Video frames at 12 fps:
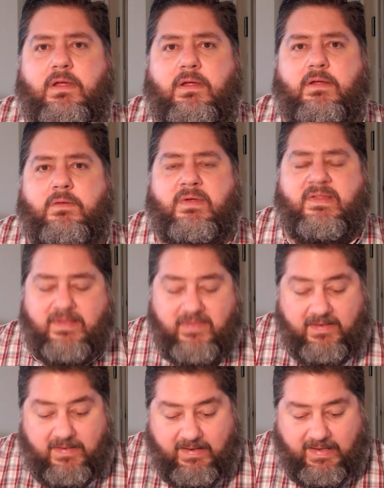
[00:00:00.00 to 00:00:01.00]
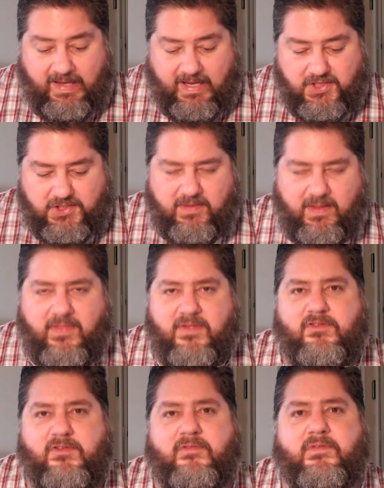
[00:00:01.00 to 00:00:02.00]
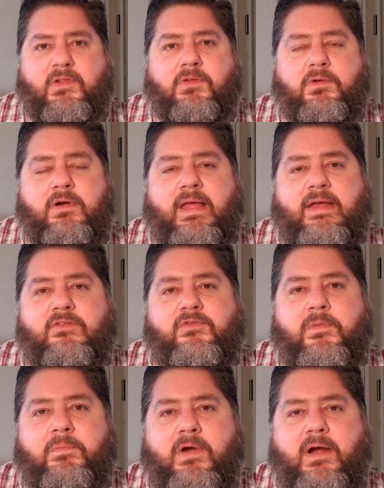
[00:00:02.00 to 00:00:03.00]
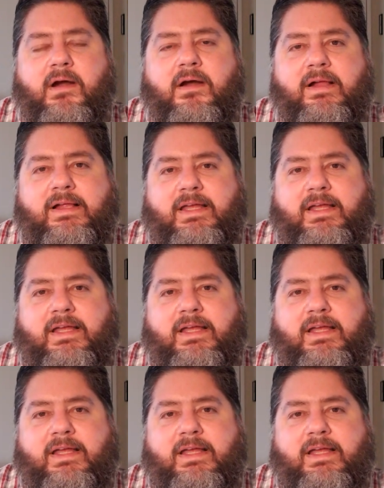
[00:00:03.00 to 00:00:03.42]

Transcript: we see the dedication that this servant of the Lord has for prayer,